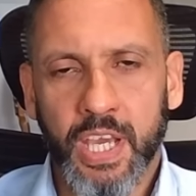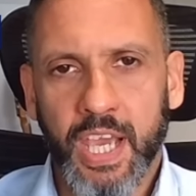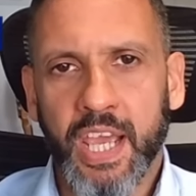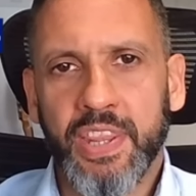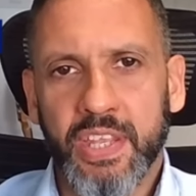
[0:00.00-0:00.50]

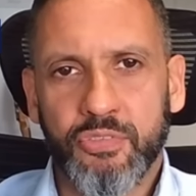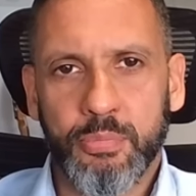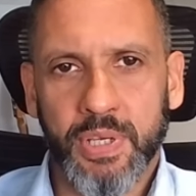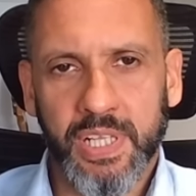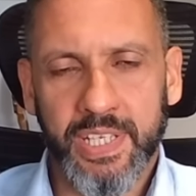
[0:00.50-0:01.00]
And then from
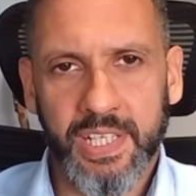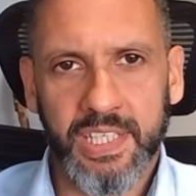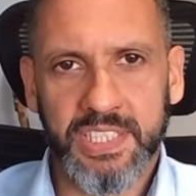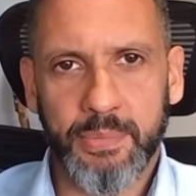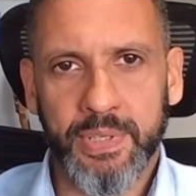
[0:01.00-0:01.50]
the clinical
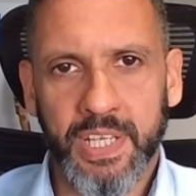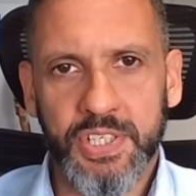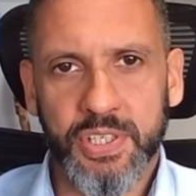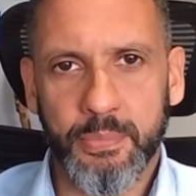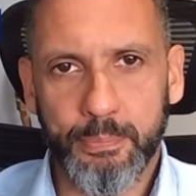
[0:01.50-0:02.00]

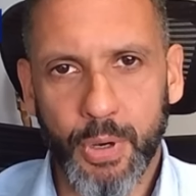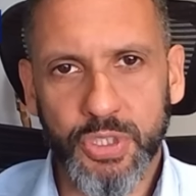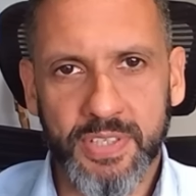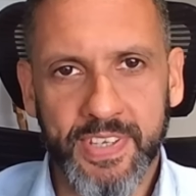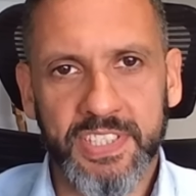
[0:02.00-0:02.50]
examination.
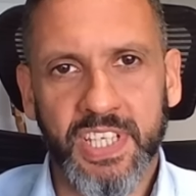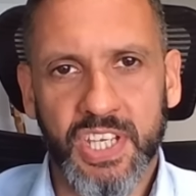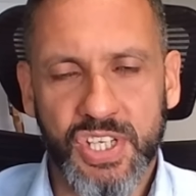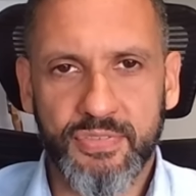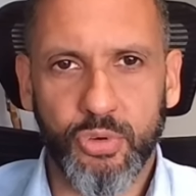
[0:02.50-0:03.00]
Most of it is
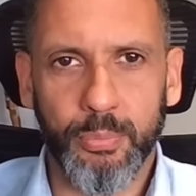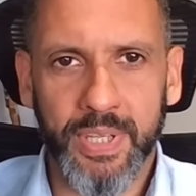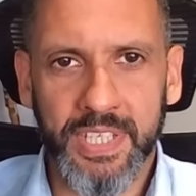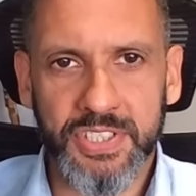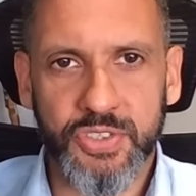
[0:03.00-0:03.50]
actually from the
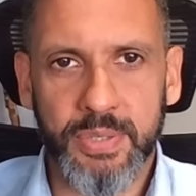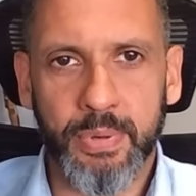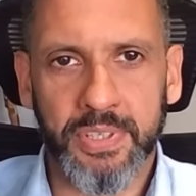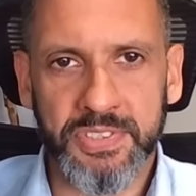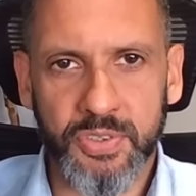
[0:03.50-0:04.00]
history.
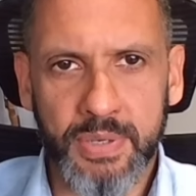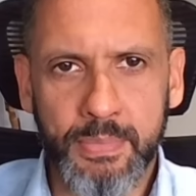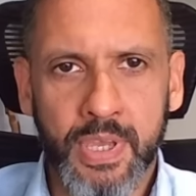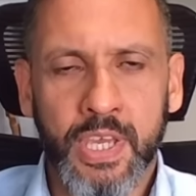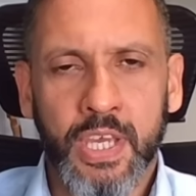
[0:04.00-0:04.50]
By the time
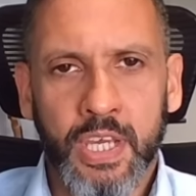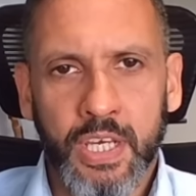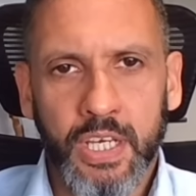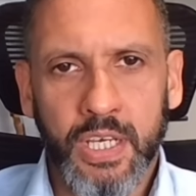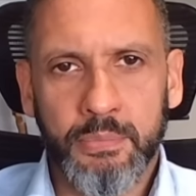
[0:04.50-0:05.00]

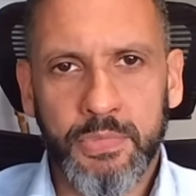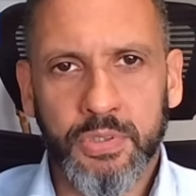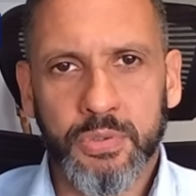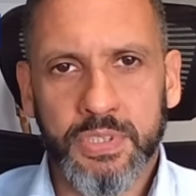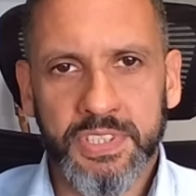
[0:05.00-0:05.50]

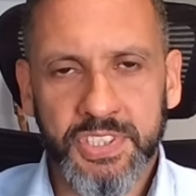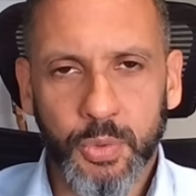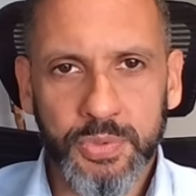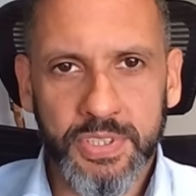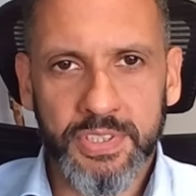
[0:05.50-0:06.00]
your
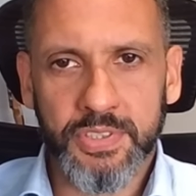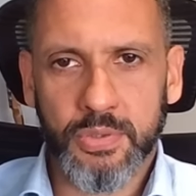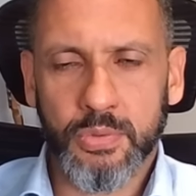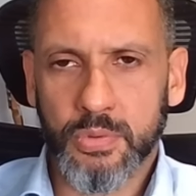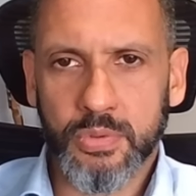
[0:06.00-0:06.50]
consultant
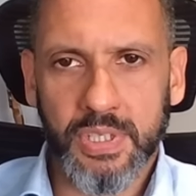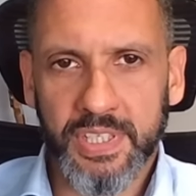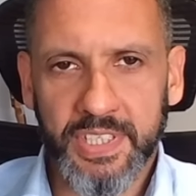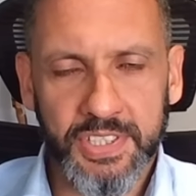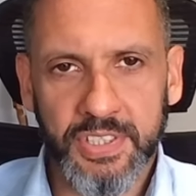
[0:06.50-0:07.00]
or
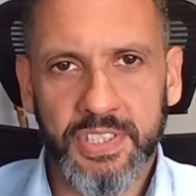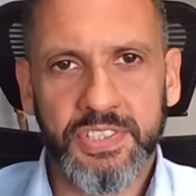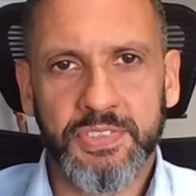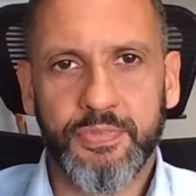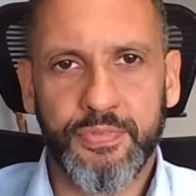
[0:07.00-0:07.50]
clinician
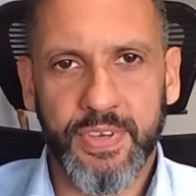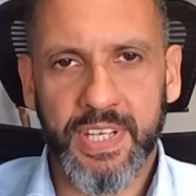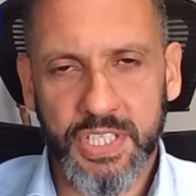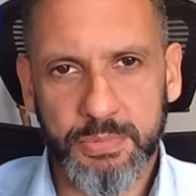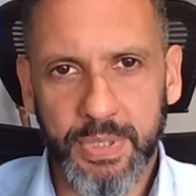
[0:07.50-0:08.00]
has
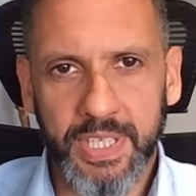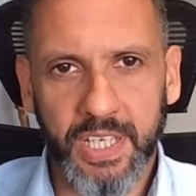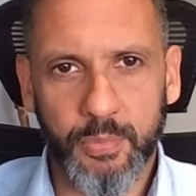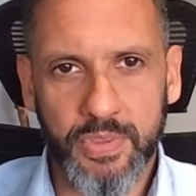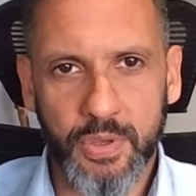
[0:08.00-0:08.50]
finished
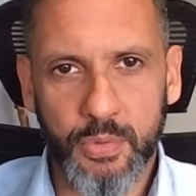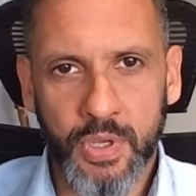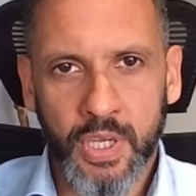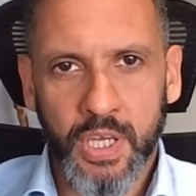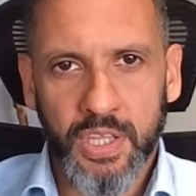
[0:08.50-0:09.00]
speaking with you,
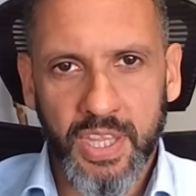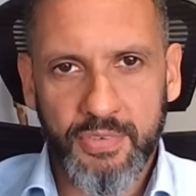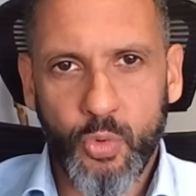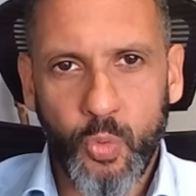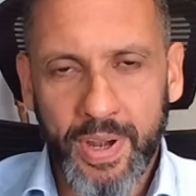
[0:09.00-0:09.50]
they've
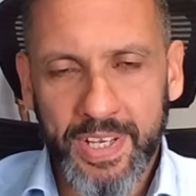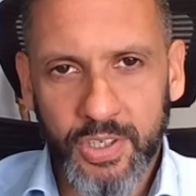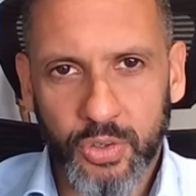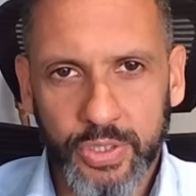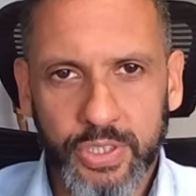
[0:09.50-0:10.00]
already
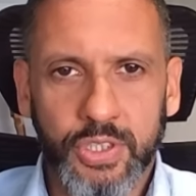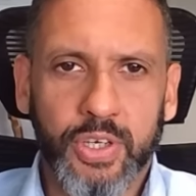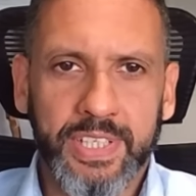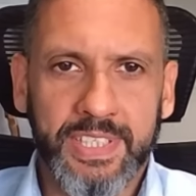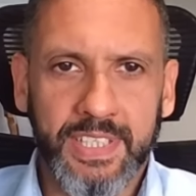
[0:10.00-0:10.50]
got a good
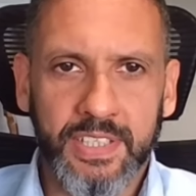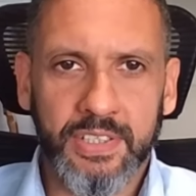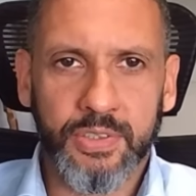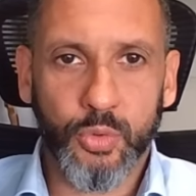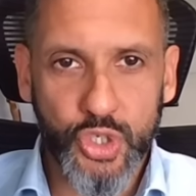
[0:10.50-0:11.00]
idea,
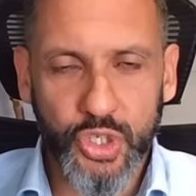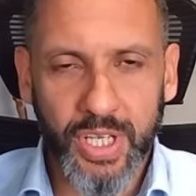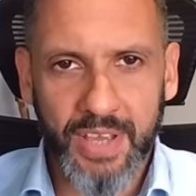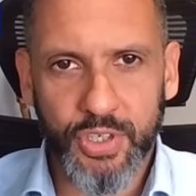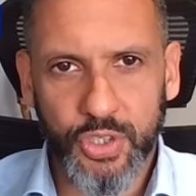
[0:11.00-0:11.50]
or should
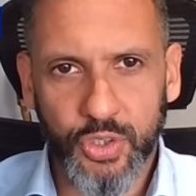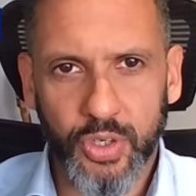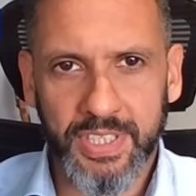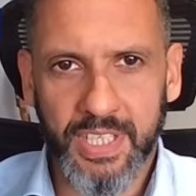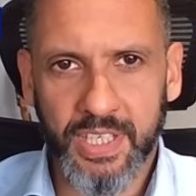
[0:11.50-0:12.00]
have a good
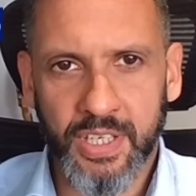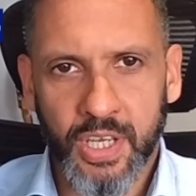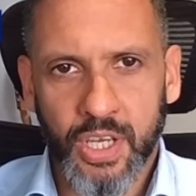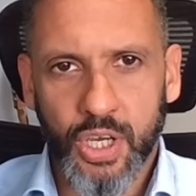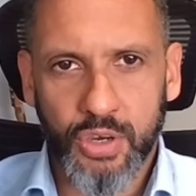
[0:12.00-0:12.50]
idea,
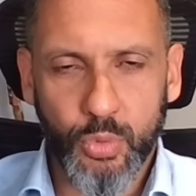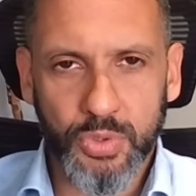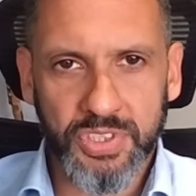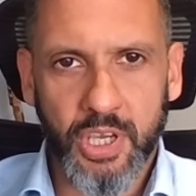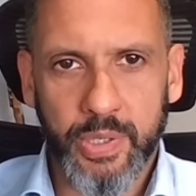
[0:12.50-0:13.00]
of what's
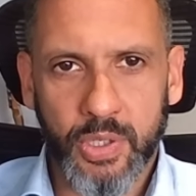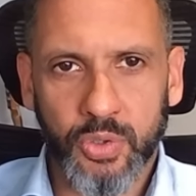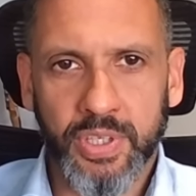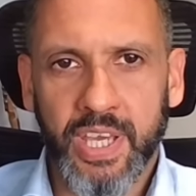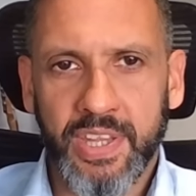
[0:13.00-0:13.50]
going
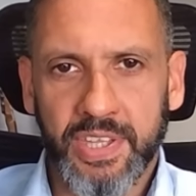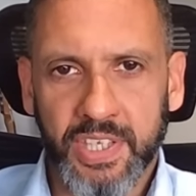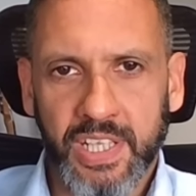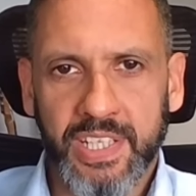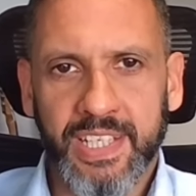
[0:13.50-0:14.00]
on. And then the
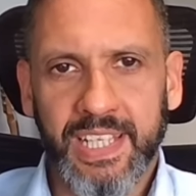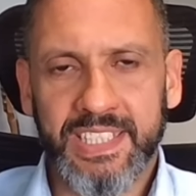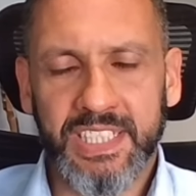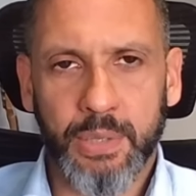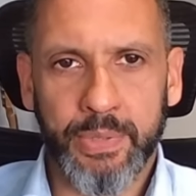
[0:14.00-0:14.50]
clinical
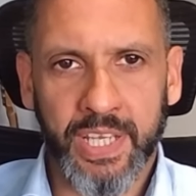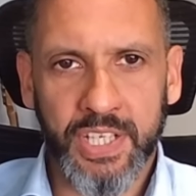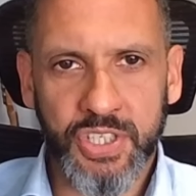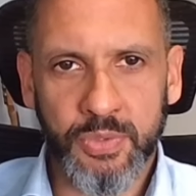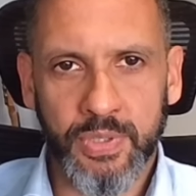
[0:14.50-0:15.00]

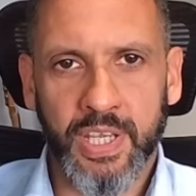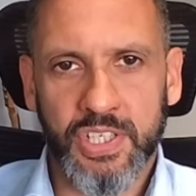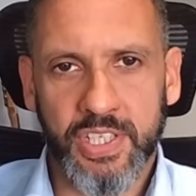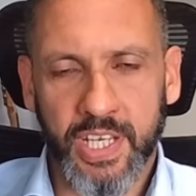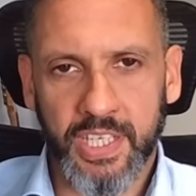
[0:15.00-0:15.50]
examination will
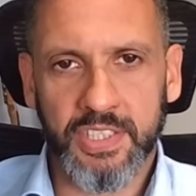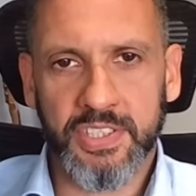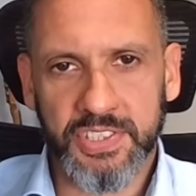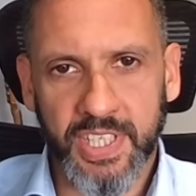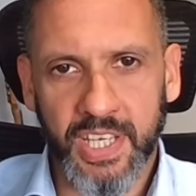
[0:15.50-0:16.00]
actually get you to
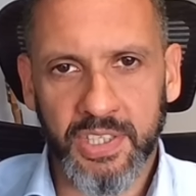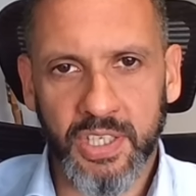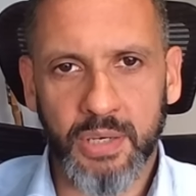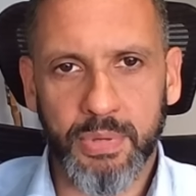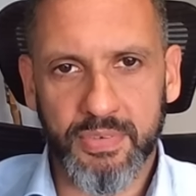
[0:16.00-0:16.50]
stand
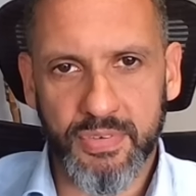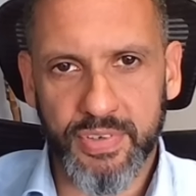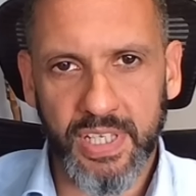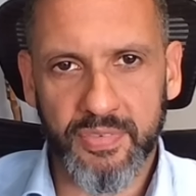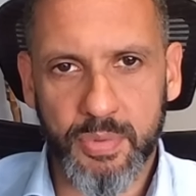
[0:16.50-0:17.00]
up, have a
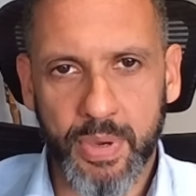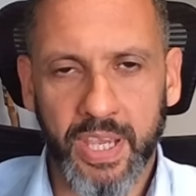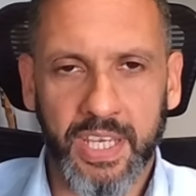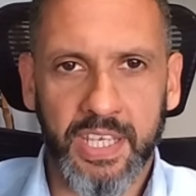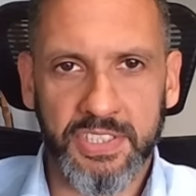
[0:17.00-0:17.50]
feel of your back,
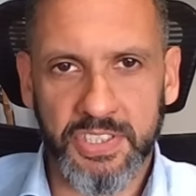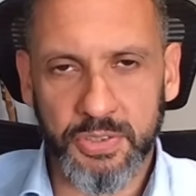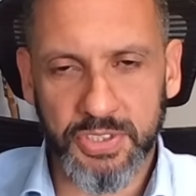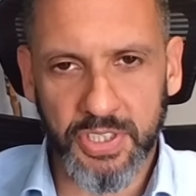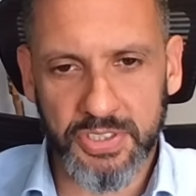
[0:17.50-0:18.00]
get you to do
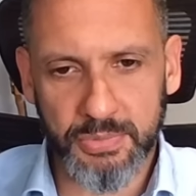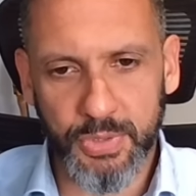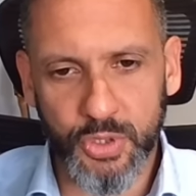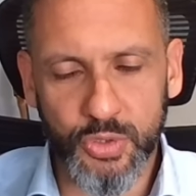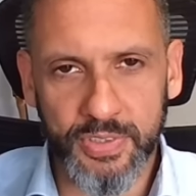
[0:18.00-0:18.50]
certain
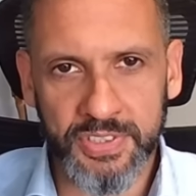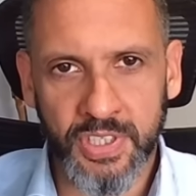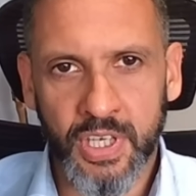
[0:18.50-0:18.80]
maneuvers.